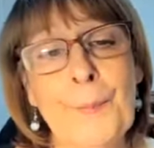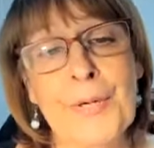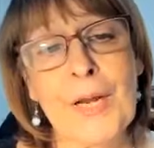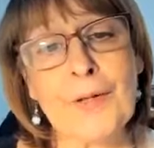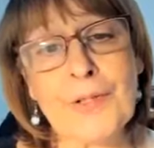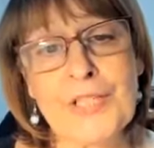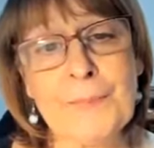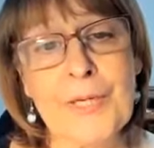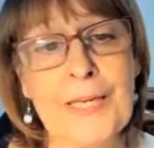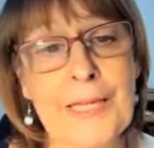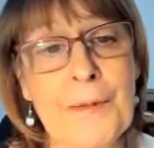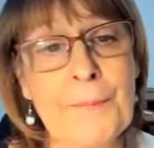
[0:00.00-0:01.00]
But
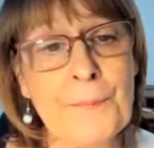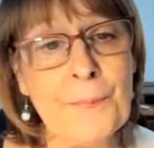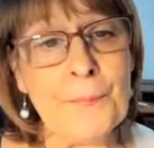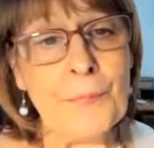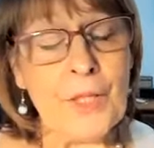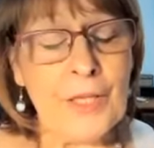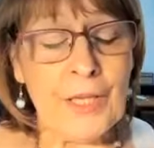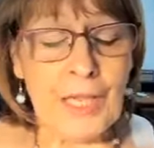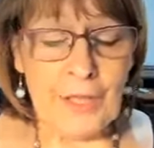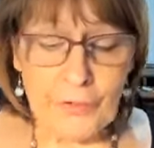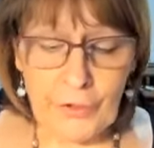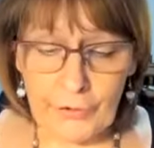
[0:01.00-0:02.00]
ultimately,
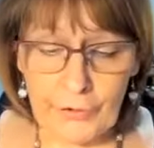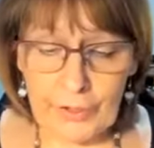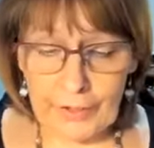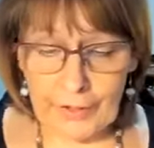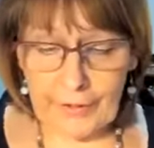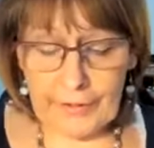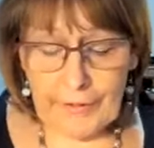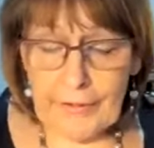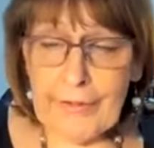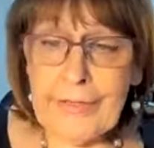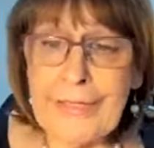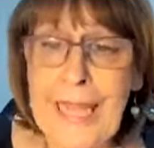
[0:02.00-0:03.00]
if you're
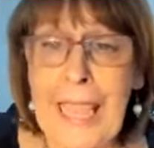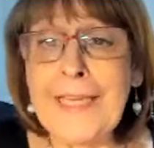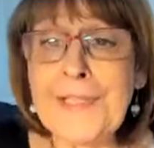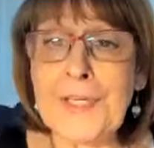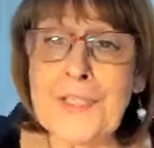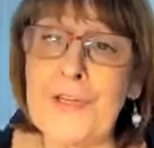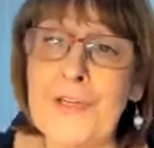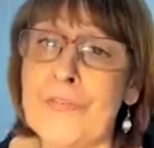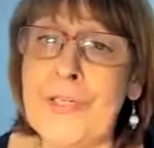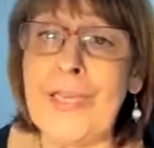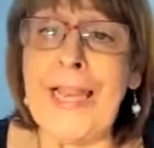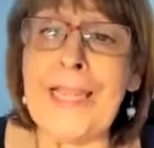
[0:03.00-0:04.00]
legs are
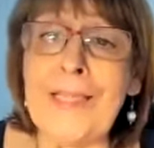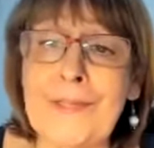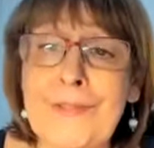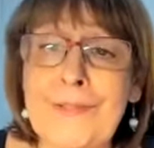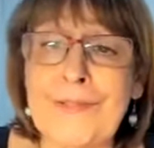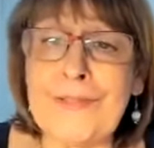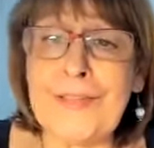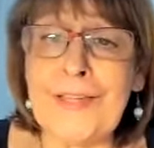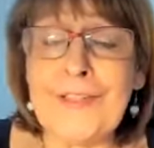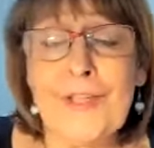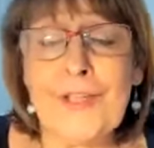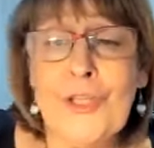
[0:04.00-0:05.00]
different length.
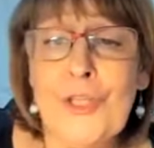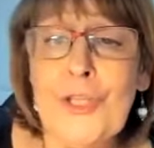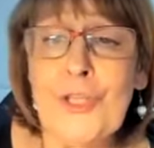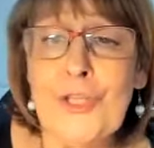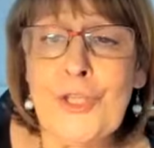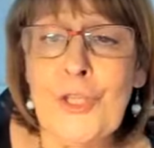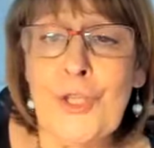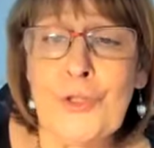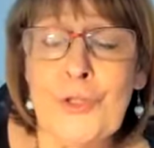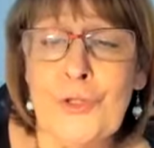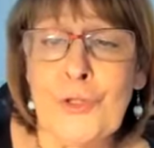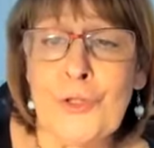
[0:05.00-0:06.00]

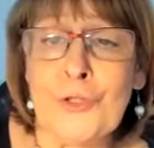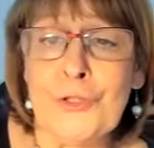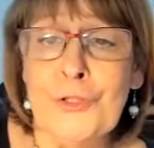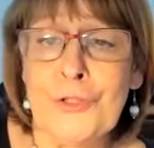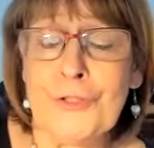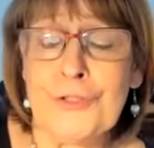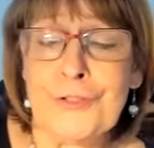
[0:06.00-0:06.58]
You,